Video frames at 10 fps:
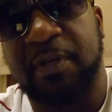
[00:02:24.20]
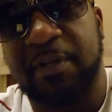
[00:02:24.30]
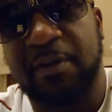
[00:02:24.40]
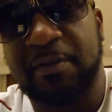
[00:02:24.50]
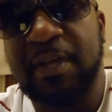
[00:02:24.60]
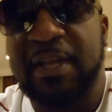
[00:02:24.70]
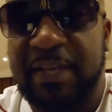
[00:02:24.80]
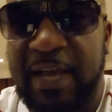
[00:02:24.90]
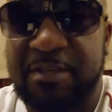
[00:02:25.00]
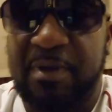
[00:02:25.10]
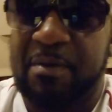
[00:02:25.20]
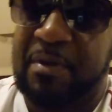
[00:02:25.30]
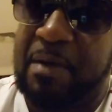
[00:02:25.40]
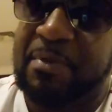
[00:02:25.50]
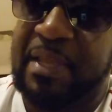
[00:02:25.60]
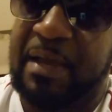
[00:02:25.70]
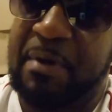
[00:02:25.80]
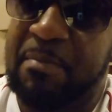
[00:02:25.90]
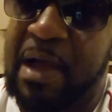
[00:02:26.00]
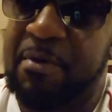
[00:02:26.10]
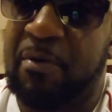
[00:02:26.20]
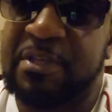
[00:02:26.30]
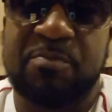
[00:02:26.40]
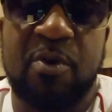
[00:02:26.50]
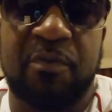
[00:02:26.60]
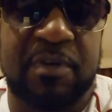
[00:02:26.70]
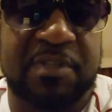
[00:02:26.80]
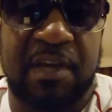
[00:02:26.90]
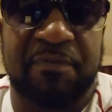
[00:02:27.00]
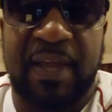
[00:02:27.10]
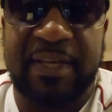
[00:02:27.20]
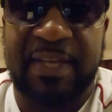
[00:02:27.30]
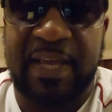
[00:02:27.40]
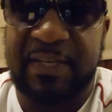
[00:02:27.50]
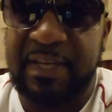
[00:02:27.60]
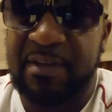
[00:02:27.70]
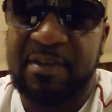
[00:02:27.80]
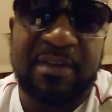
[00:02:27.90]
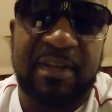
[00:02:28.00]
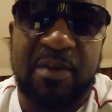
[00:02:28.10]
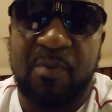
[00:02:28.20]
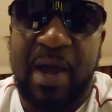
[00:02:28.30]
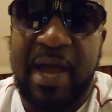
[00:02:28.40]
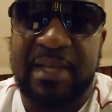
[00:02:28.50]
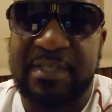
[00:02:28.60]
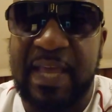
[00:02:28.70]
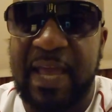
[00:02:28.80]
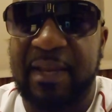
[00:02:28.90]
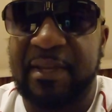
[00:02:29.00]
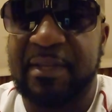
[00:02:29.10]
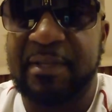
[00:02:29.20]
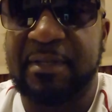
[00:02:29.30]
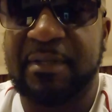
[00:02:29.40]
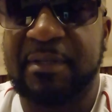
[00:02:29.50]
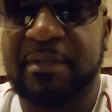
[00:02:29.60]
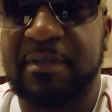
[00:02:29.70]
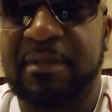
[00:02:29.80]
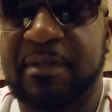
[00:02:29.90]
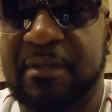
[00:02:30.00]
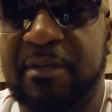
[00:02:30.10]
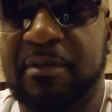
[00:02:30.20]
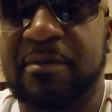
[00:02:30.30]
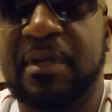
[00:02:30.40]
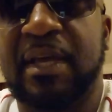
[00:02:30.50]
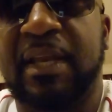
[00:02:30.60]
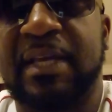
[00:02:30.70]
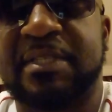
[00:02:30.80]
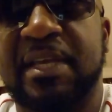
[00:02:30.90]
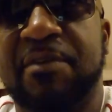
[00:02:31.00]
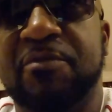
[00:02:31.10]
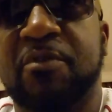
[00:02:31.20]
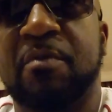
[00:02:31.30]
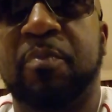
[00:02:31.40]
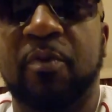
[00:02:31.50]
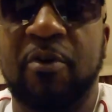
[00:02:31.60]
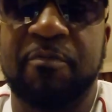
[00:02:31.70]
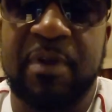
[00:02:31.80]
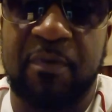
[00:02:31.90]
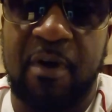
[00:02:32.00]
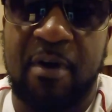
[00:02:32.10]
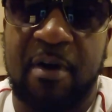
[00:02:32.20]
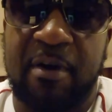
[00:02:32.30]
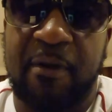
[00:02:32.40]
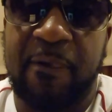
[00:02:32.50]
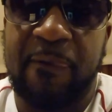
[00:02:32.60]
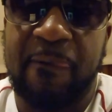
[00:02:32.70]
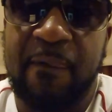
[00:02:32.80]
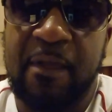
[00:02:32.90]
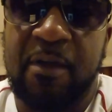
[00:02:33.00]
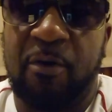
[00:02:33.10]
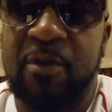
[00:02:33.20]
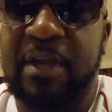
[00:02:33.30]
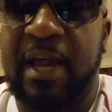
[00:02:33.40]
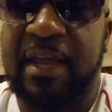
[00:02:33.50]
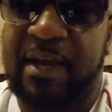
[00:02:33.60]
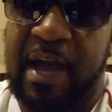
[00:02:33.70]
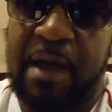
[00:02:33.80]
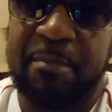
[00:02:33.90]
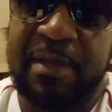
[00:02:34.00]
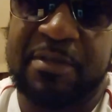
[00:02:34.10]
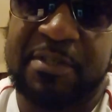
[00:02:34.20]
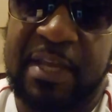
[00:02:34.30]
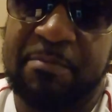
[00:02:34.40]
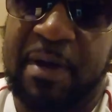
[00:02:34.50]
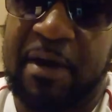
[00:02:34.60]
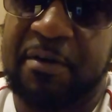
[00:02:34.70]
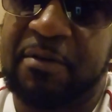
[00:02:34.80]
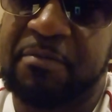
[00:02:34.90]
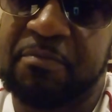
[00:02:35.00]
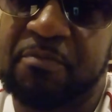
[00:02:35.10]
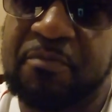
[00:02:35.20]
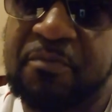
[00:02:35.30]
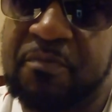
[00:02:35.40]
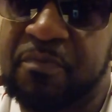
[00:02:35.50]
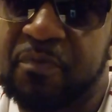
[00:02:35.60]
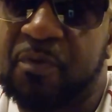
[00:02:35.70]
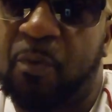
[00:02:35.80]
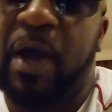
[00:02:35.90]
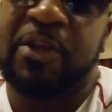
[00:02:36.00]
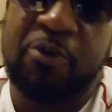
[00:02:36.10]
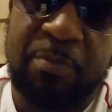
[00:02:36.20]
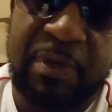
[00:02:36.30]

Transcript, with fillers: you know. That's why I, I be thinking. My mind always moving on stuff like that, dear. Like, why is that? You know. And I say, if you can prove me wrong, or you got any comments to say about why you